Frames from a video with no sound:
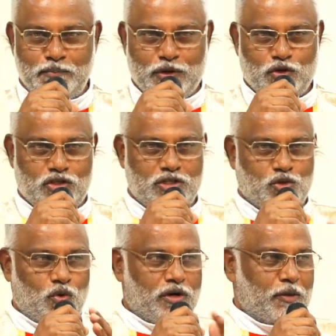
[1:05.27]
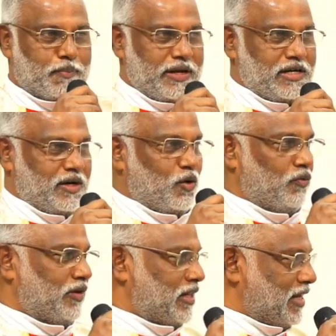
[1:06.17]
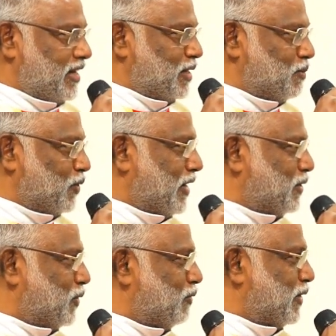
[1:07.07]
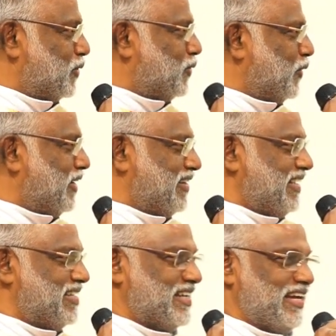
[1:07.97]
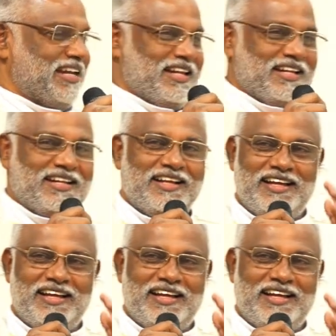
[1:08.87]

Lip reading: because it's already printed over there in the book. I don't want to go in detail